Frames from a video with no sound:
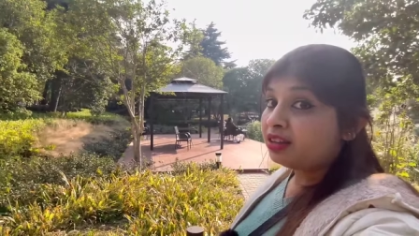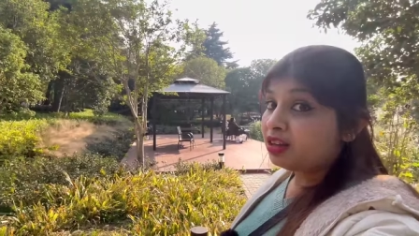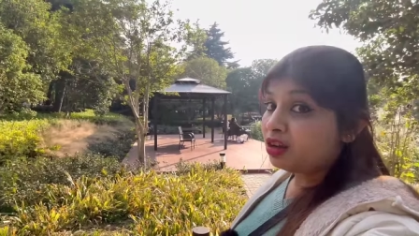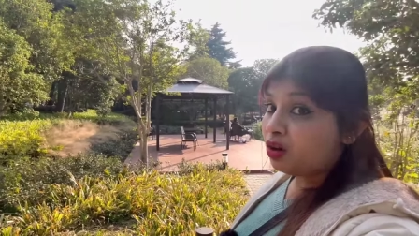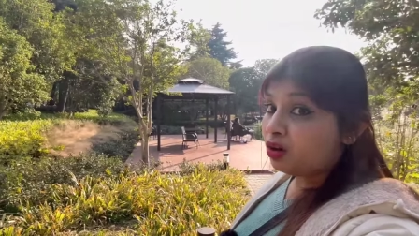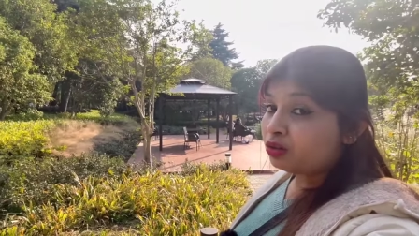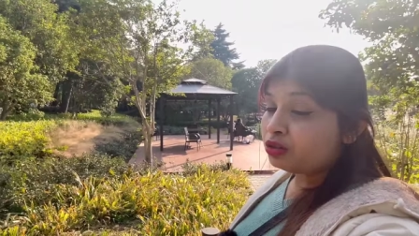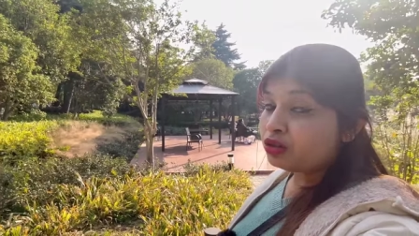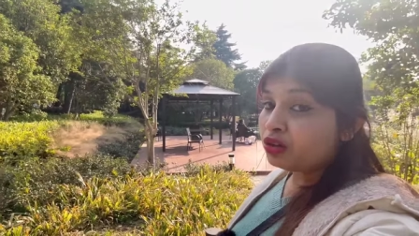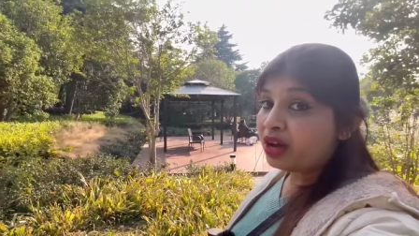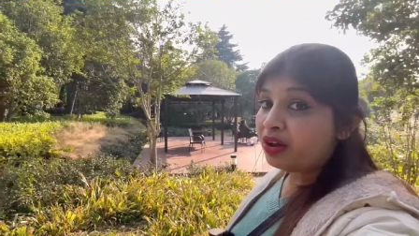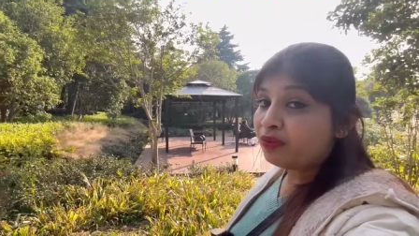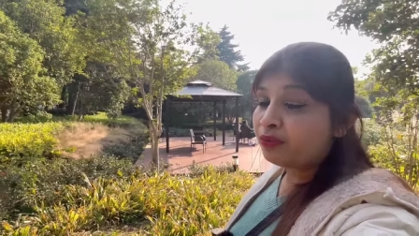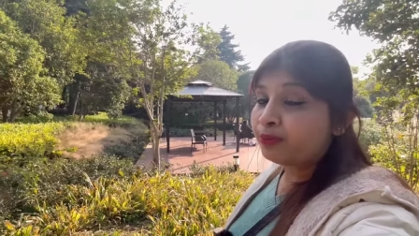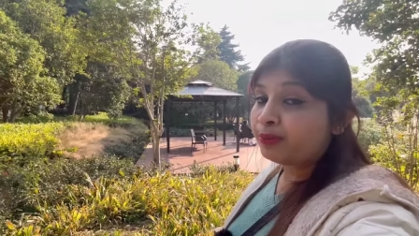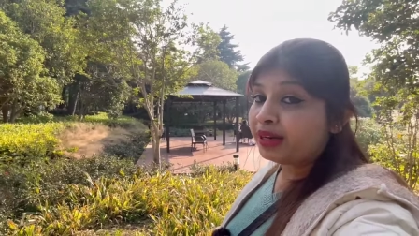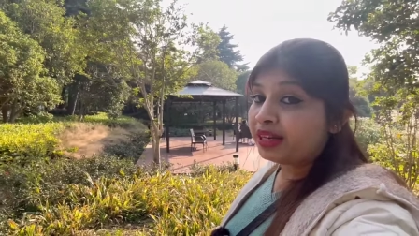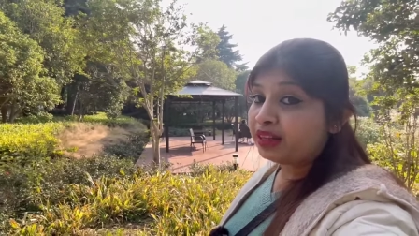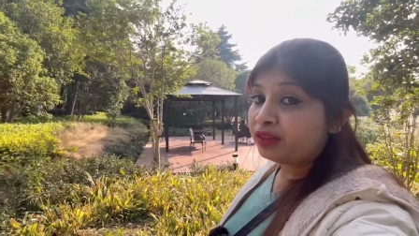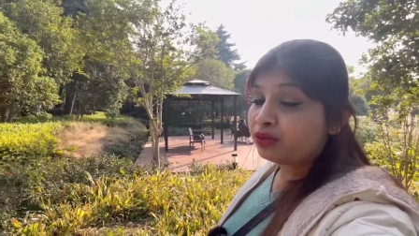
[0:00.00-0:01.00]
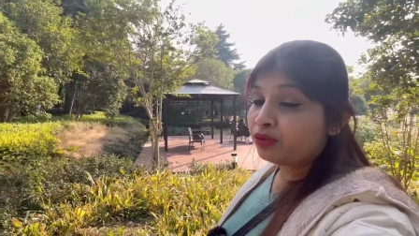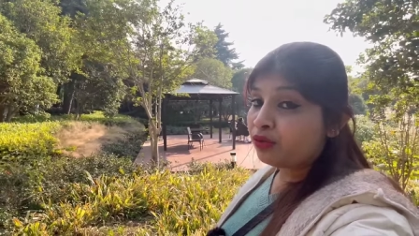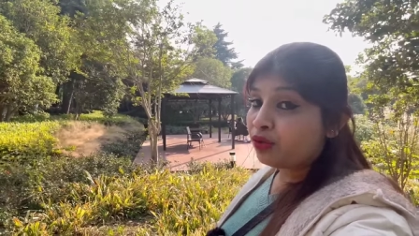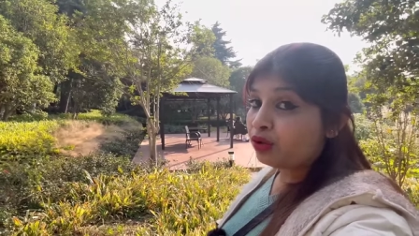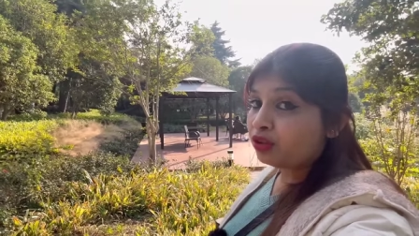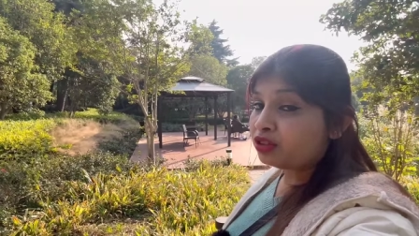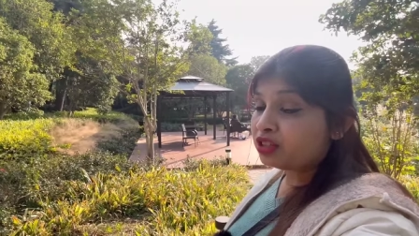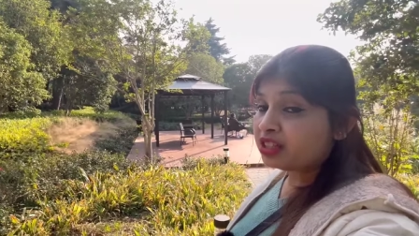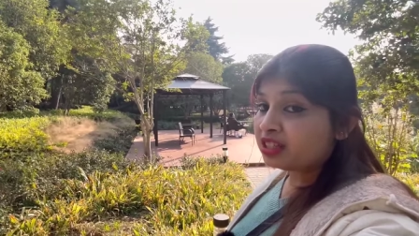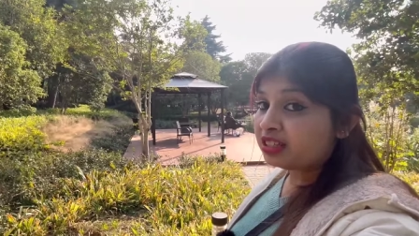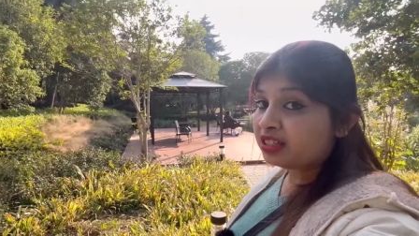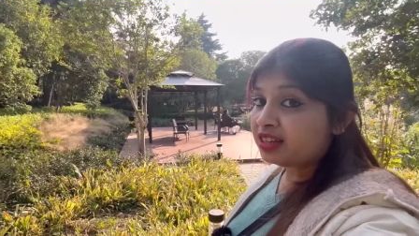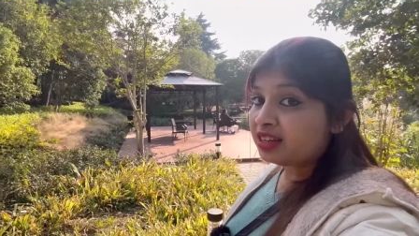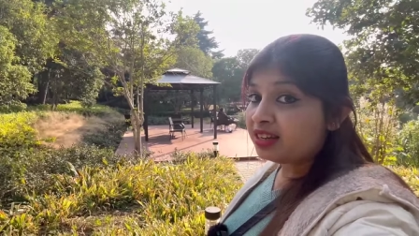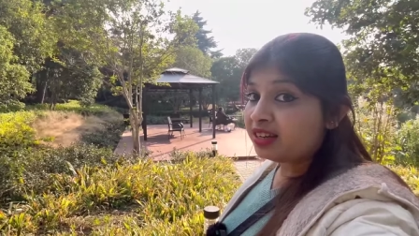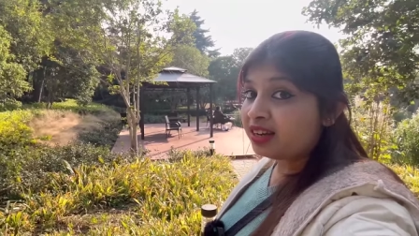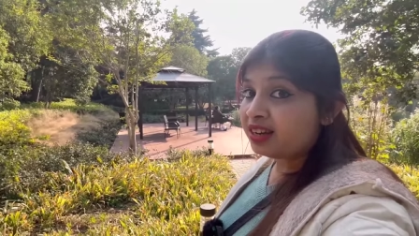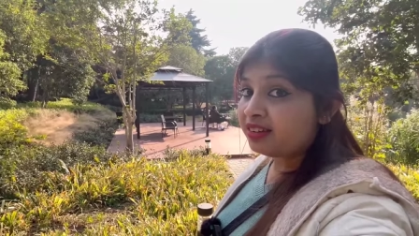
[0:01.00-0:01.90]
they also have place for sitting